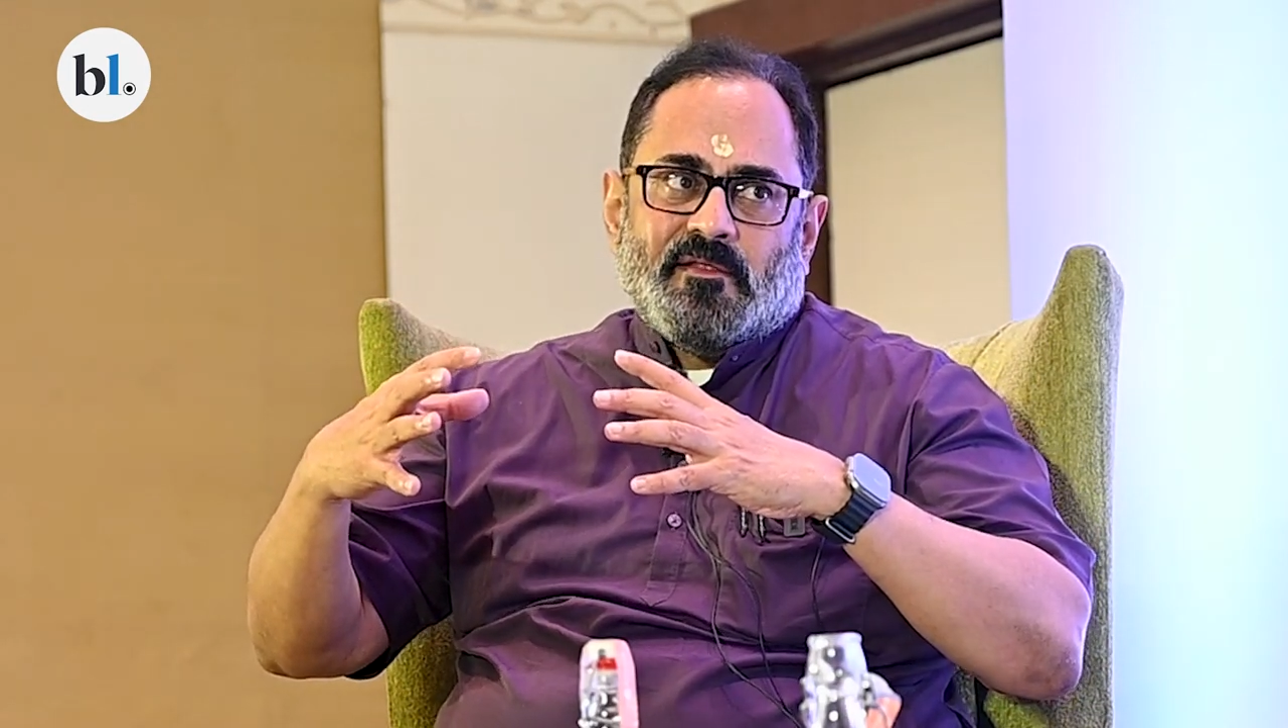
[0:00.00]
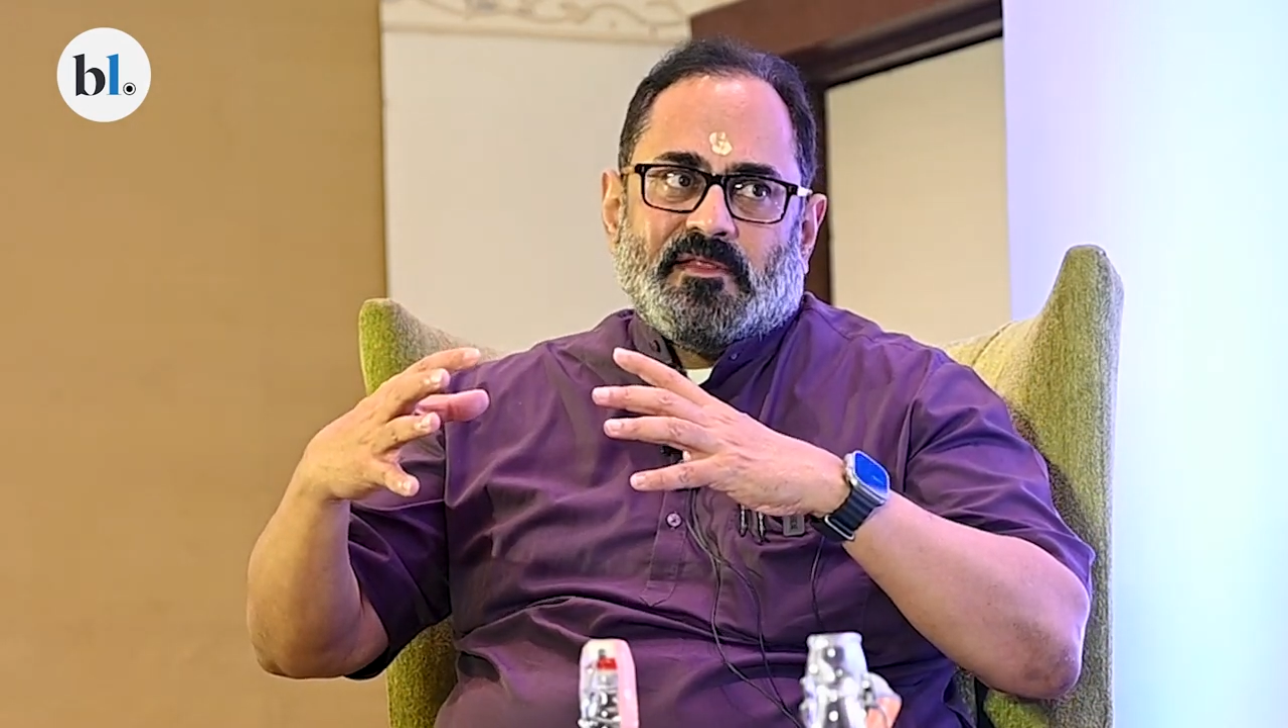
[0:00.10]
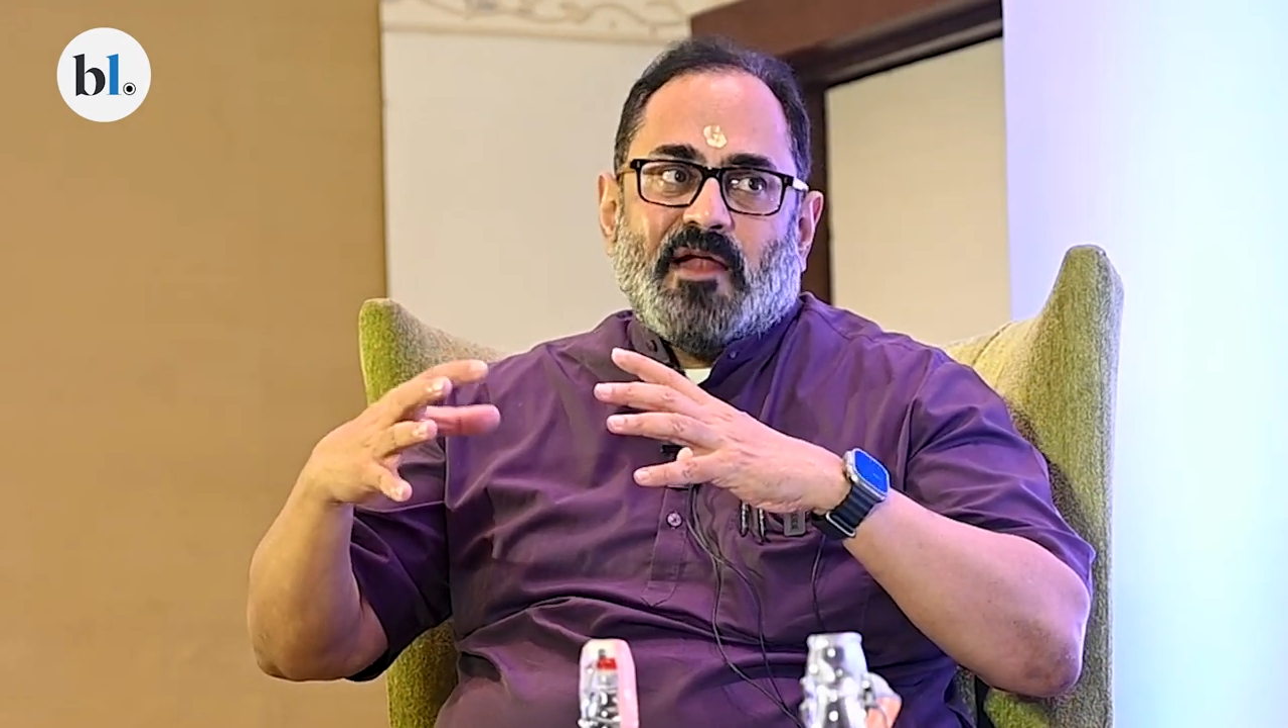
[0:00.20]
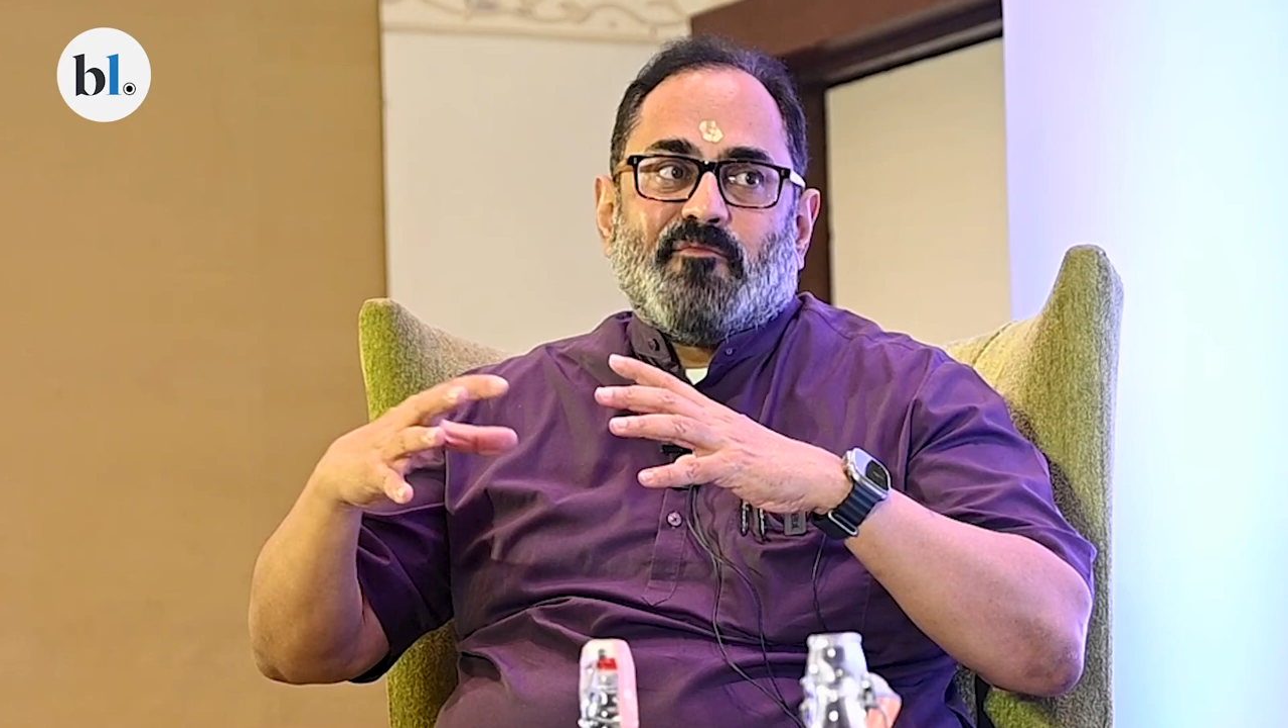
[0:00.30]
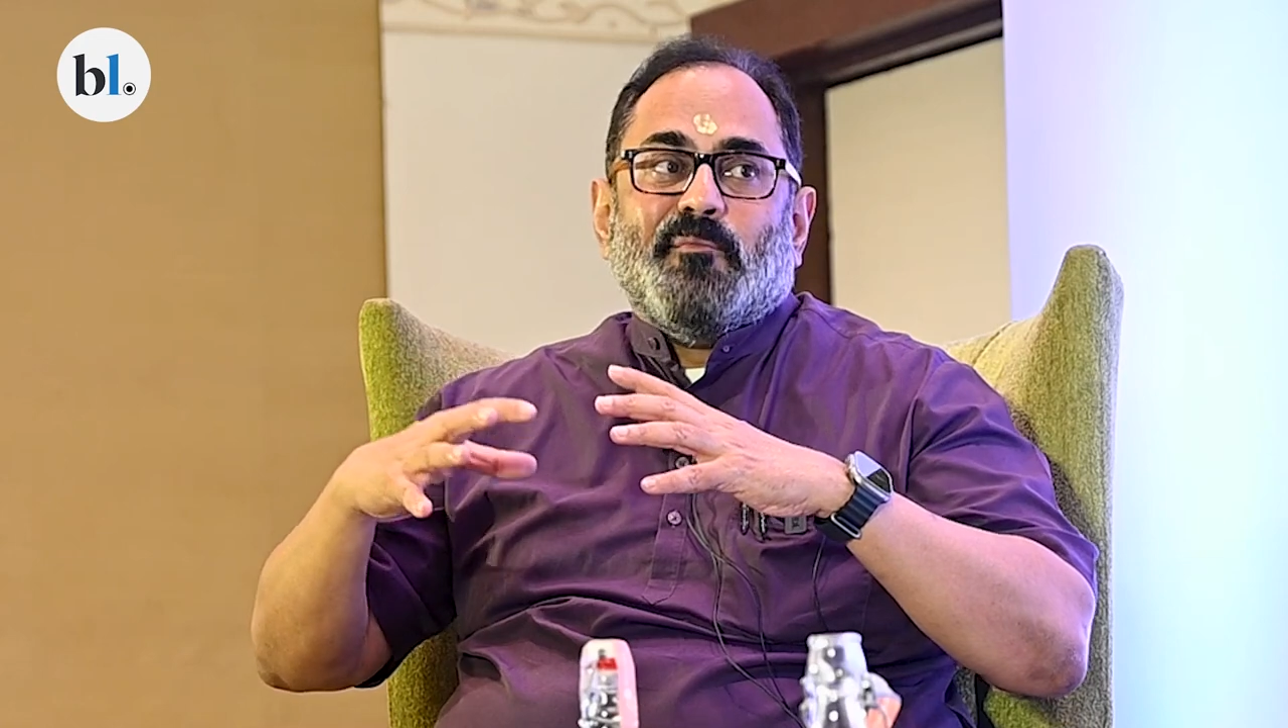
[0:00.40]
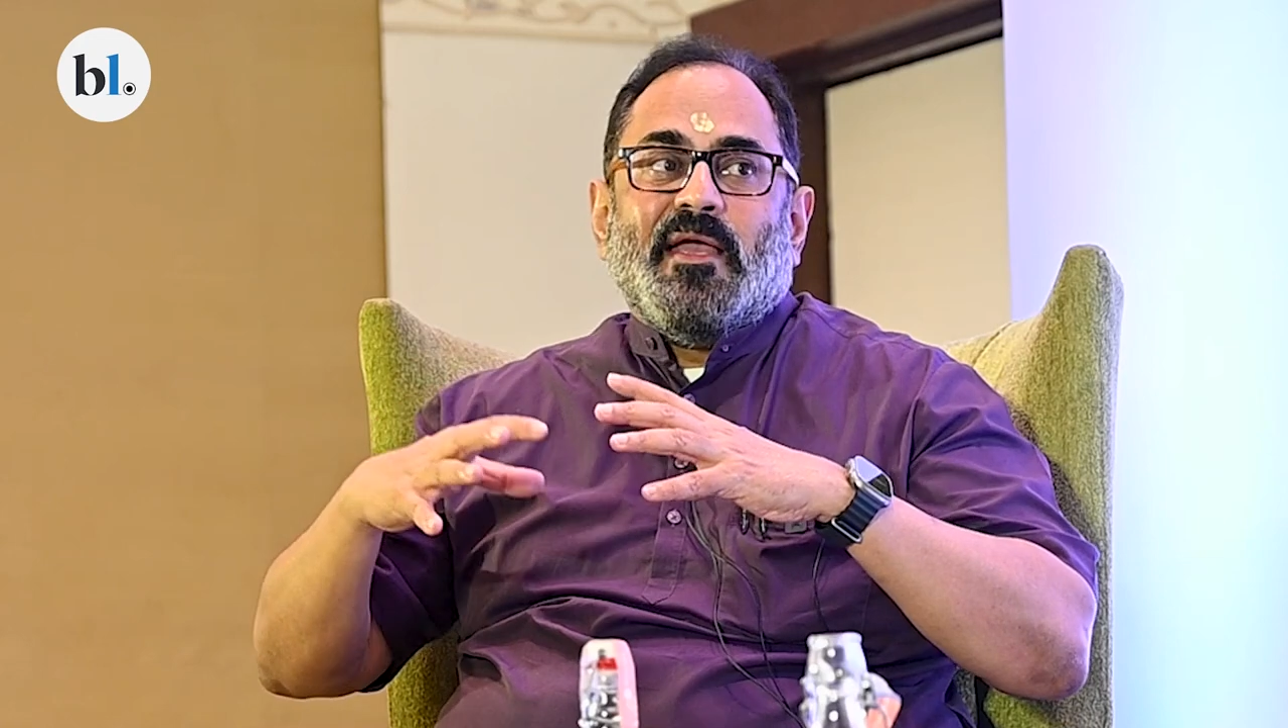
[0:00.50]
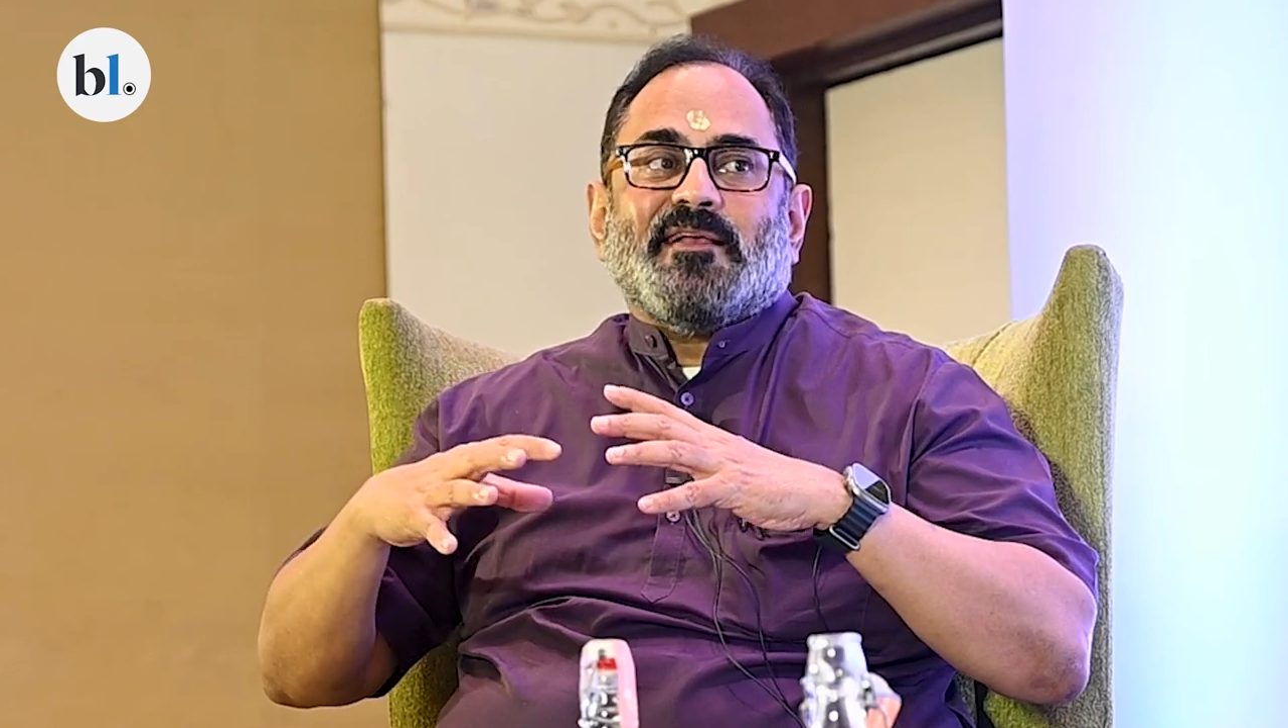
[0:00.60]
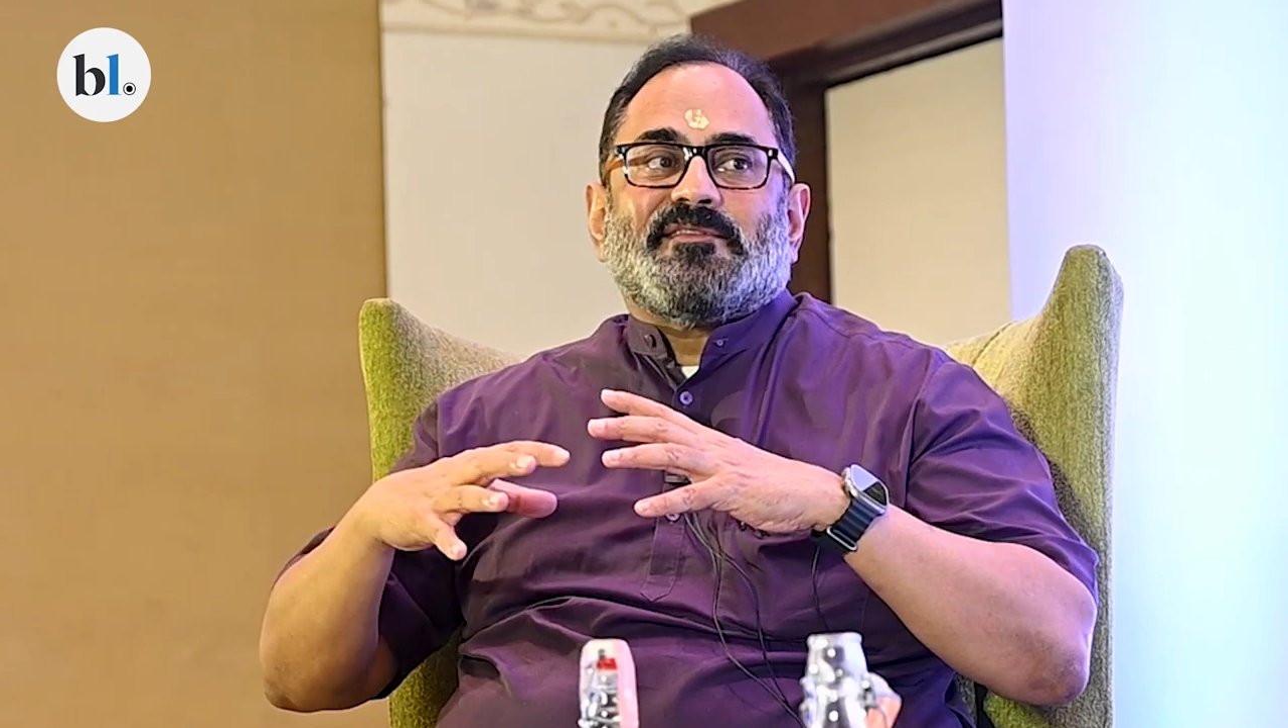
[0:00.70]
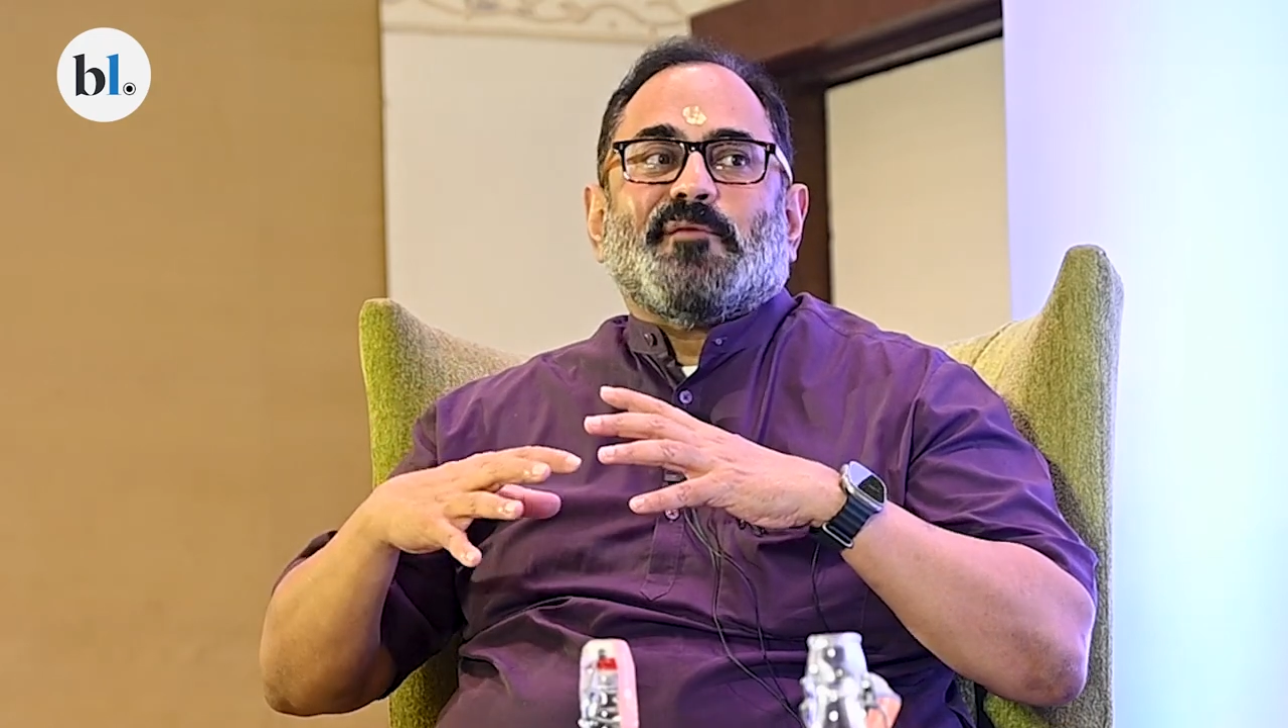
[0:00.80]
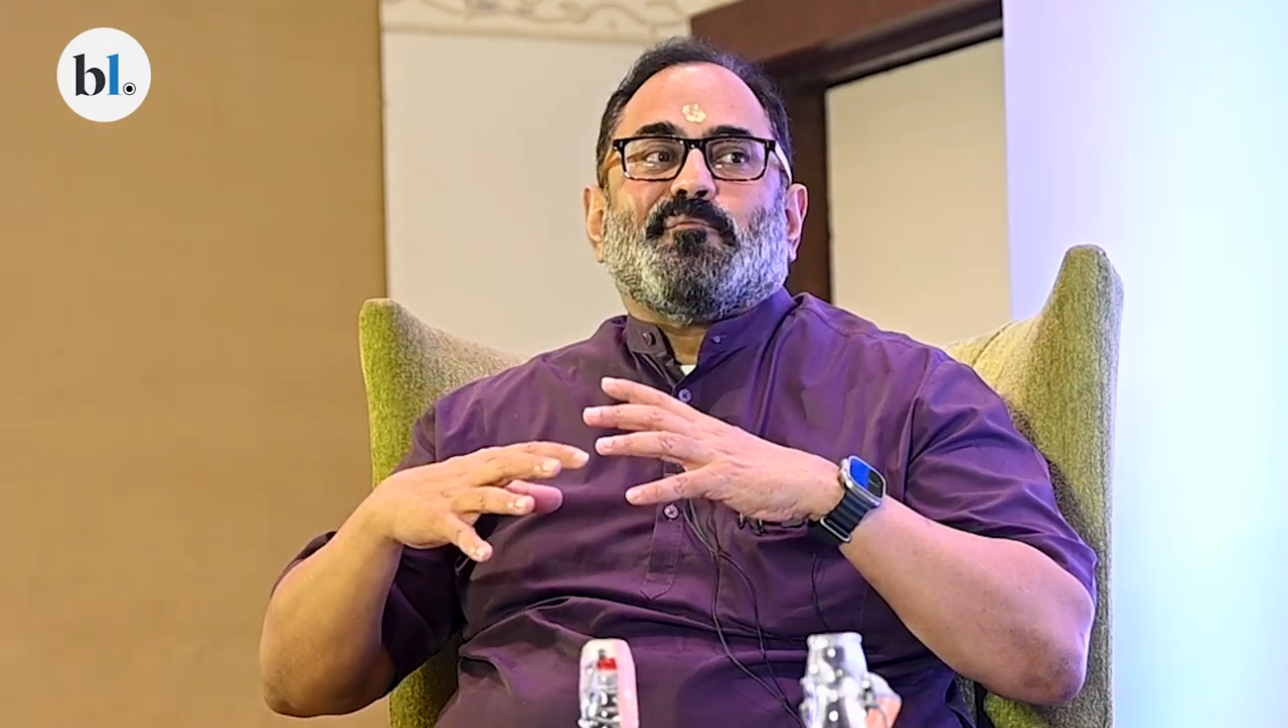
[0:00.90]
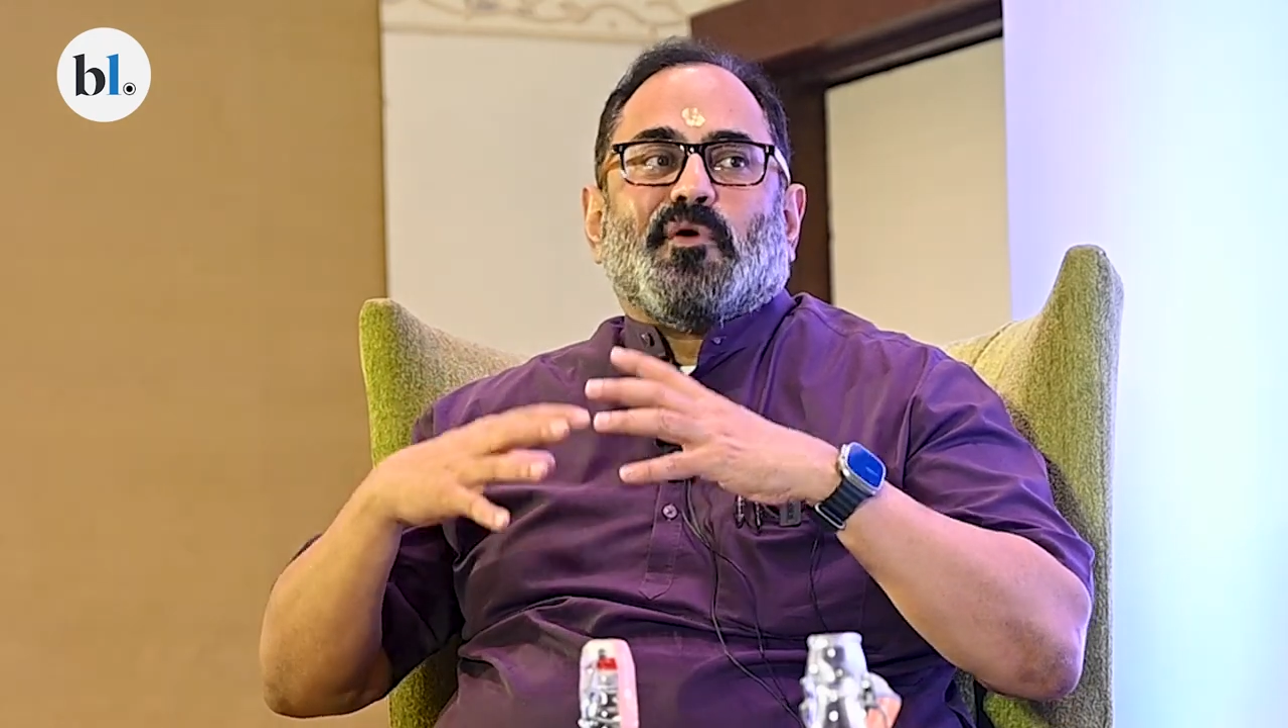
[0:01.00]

that makes it